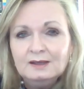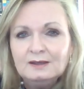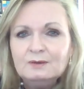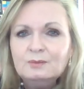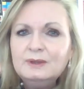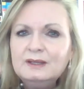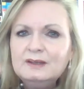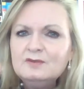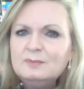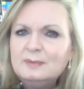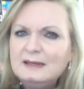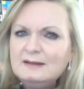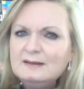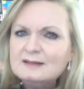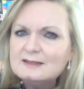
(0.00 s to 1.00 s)
and we have
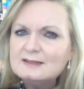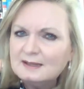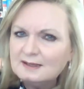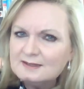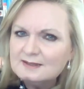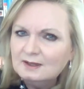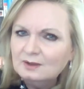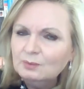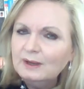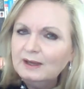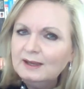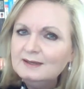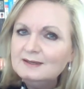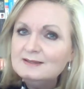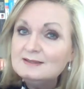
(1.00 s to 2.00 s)
been discussing
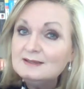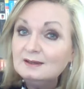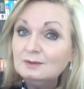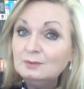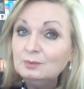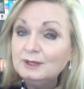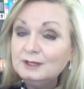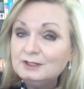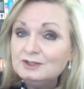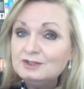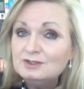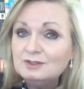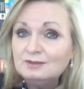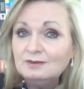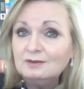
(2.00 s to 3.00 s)
ways in
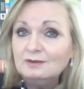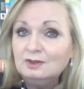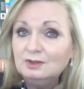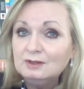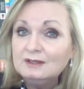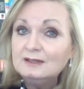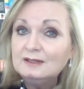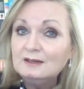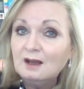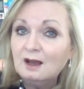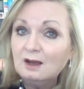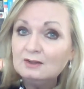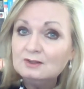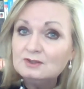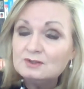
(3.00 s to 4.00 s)
which you can
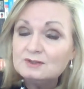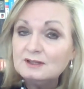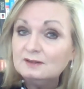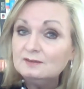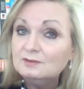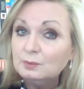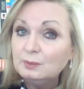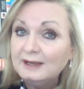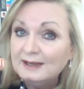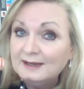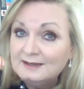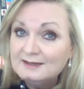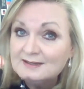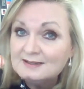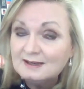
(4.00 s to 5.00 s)
enhance your
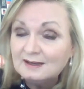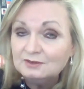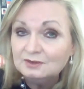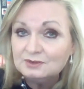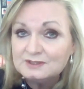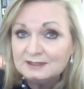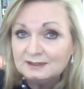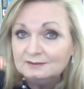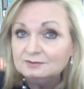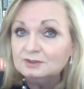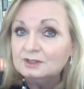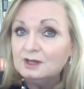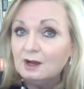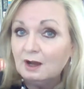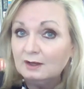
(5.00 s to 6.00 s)
self-awareness and your
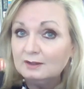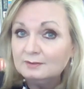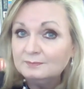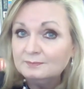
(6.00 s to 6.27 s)
self-regard.